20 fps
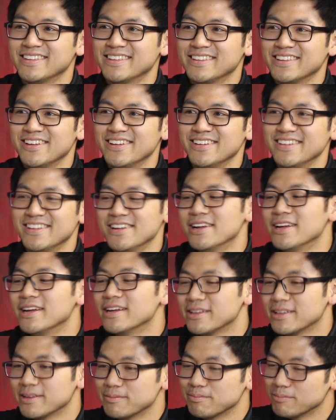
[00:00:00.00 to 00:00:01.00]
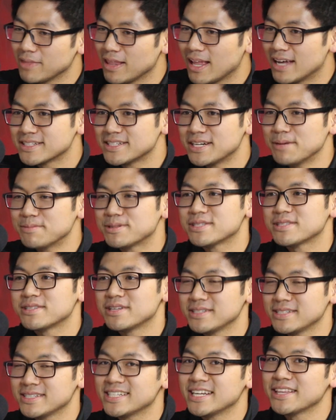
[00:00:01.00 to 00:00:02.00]
know how to say that last name
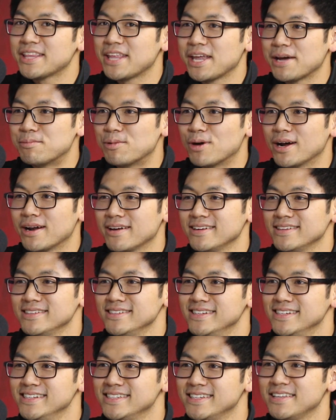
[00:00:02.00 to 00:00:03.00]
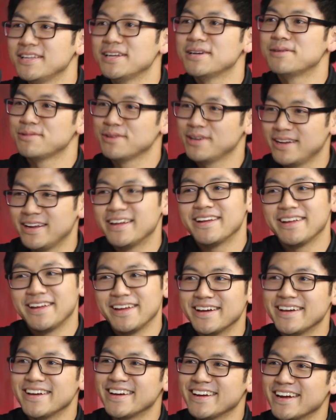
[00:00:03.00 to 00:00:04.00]
Setyabrata. Setyabrata. Yeah,
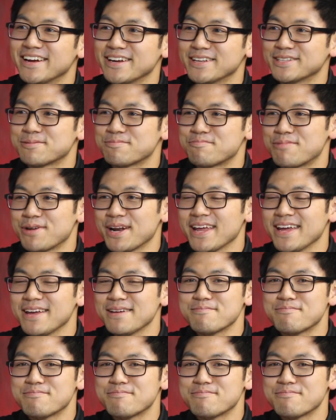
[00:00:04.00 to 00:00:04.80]
yeah, yeah. Wow. It's pretty